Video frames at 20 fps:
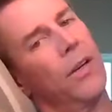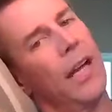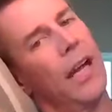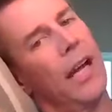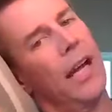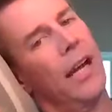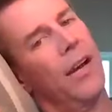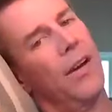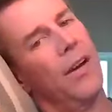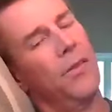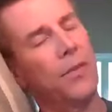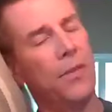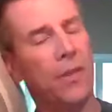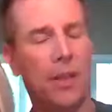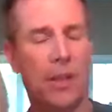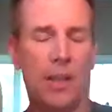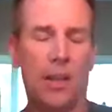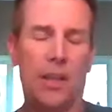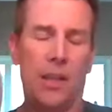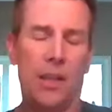down,
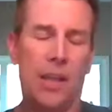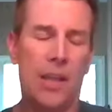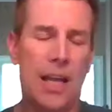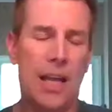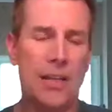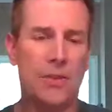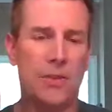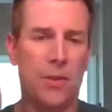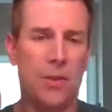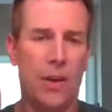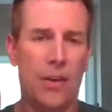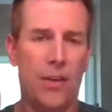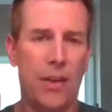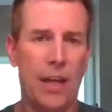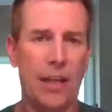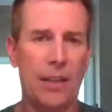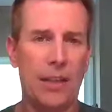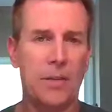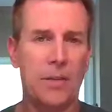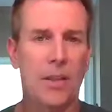that sort of
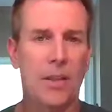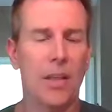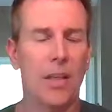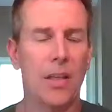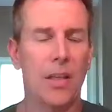thing.